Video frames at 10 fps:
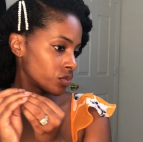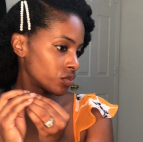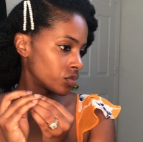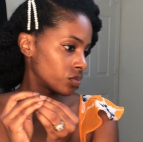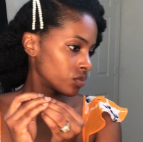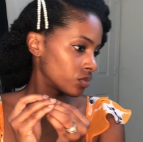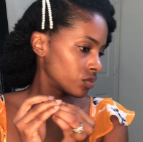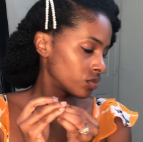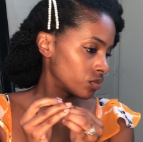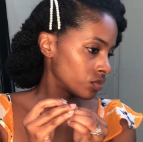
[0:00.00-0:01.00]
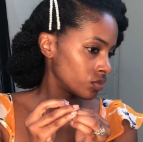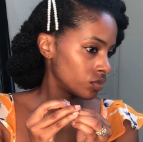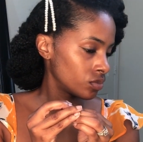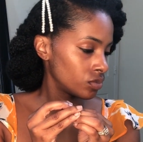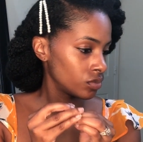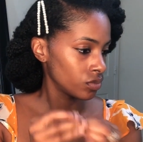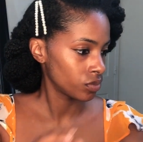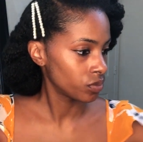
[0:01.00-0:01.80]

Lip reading: Nothing is said.